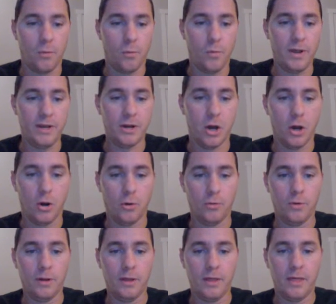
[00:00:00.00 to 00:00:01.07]
we
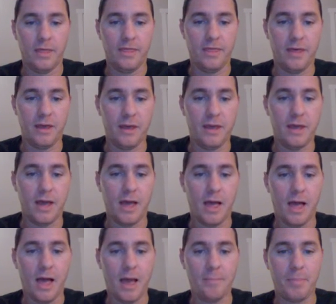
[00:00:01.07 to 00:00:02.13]
know the
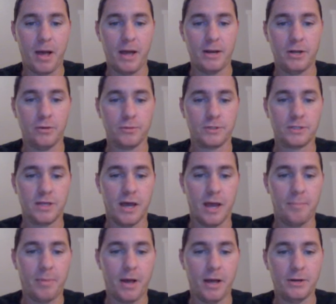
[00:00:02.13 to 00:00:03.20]
hypotenuse. The
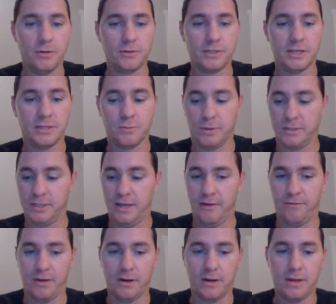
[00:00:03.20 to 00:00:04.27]
hypotenuse is what's
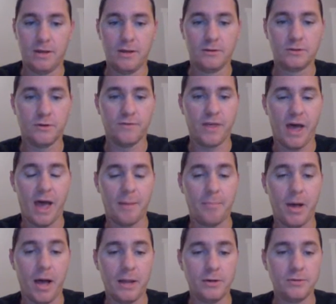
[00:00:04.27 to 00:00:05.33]
given. So if the
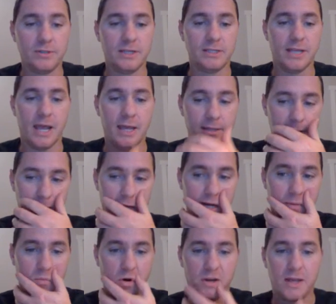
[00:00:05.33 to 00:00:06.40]
hypotenuse is 18,
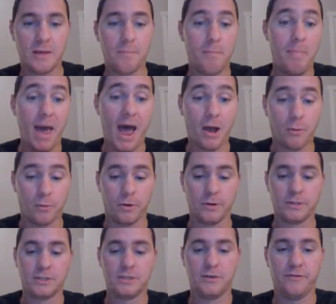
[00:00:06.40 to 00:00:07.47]
I'm working
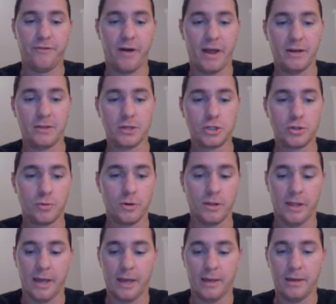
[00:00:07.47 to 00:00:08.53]
backwards to find the
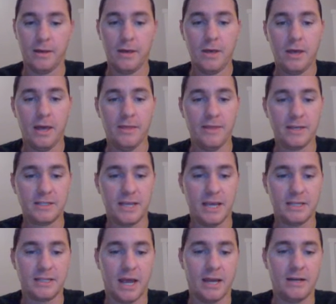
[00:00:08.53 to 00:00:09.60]
short leg. In this
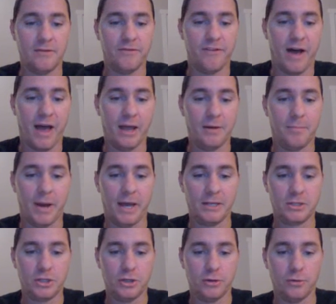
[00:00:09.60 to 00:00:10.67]
case, I divide by
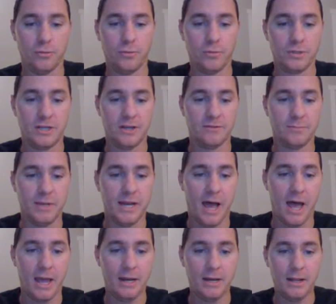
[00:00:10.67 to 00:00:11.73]
2, which gives me
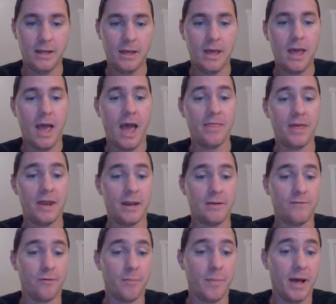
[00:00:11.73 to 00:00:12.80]
9. And
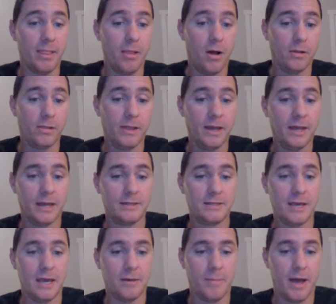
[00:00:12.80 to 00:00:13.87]
then for my long leg, I
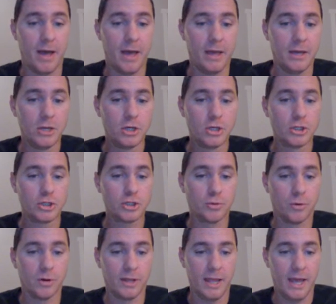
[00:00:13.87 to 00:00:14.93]
take my
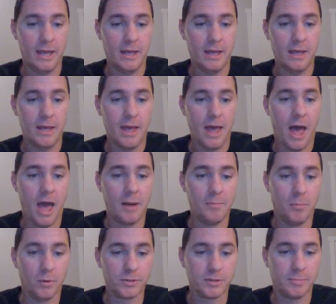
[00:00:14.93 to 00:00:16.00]
short leg and
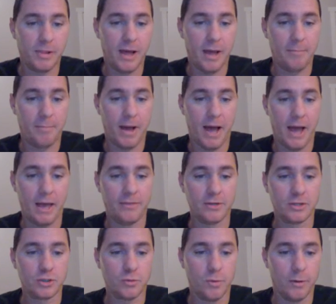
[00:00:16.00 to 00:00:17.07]
multiply by
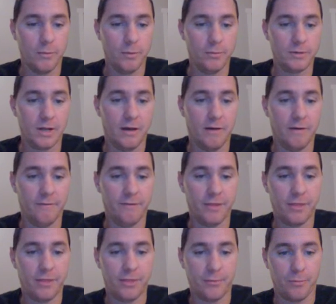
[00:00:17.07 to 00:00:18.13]
the square root of
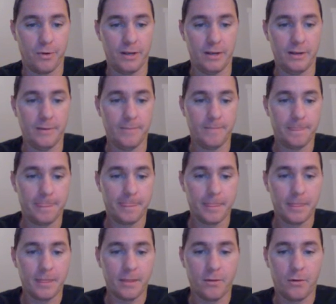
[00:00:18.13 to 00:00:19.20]
3.
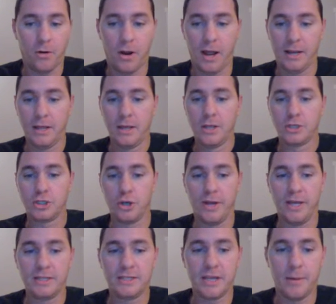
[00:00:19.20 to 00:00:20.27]
All right, so
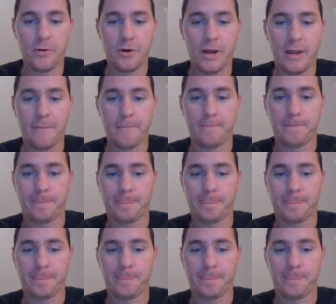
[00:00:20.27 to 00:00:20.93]
in summary,